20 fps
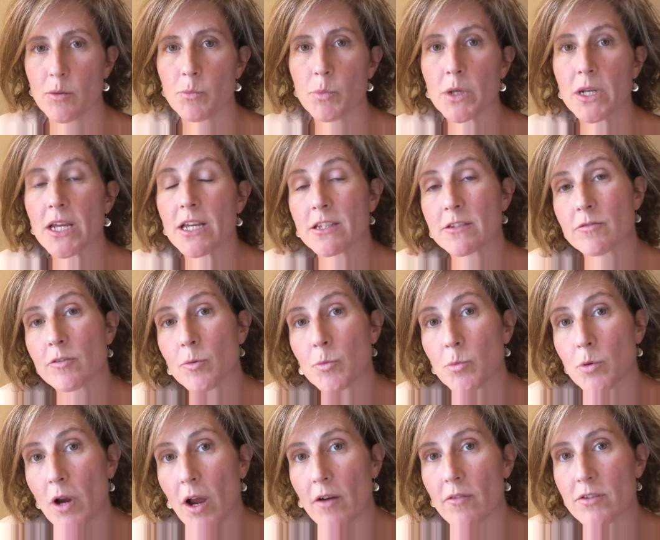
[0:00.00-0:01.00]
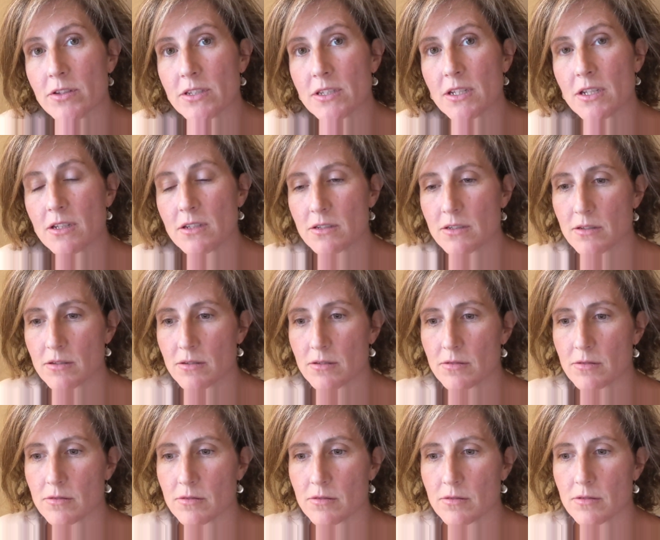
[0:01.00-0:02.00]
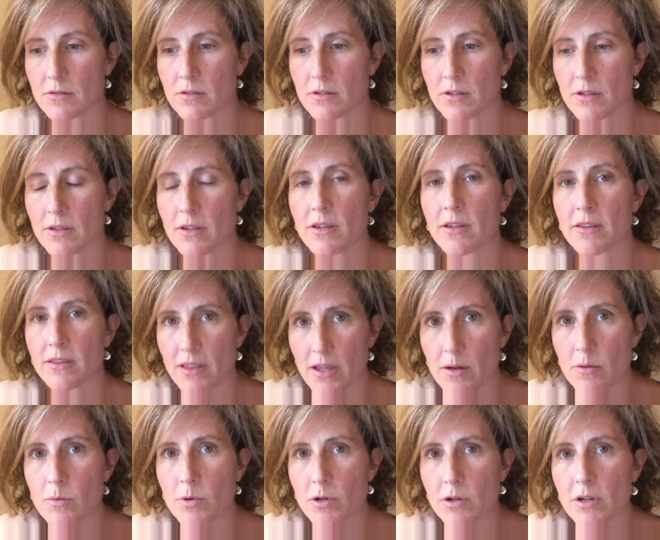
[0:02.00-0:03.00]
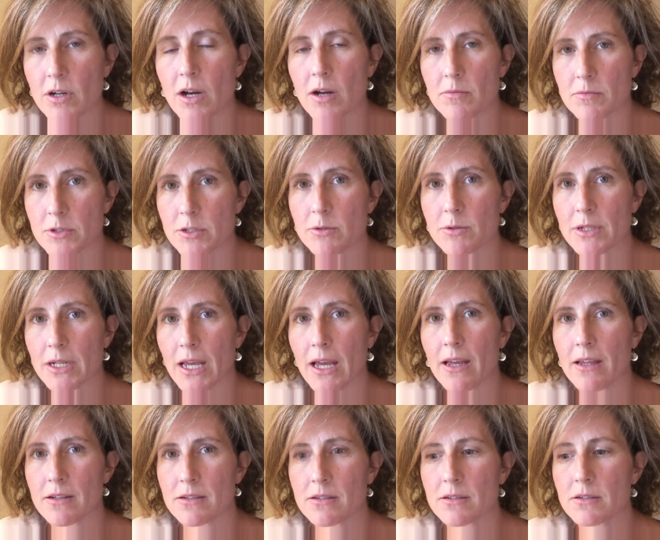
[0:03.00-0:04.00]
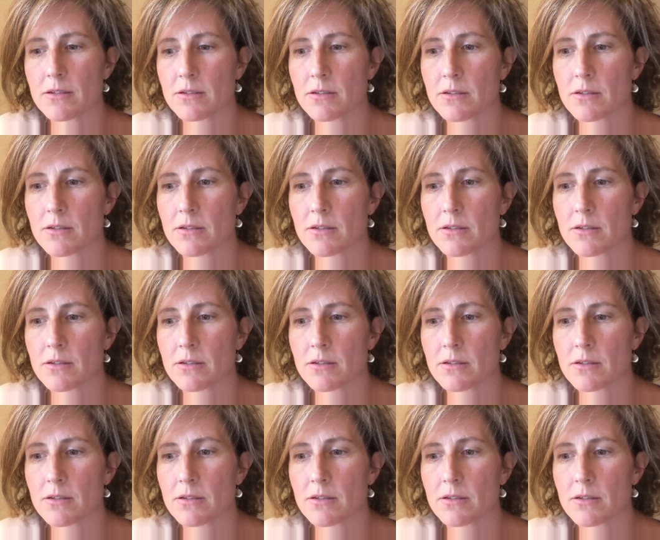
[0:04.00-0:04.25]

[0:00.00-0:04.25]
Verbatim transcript: But as for prophecies, they will come to an end.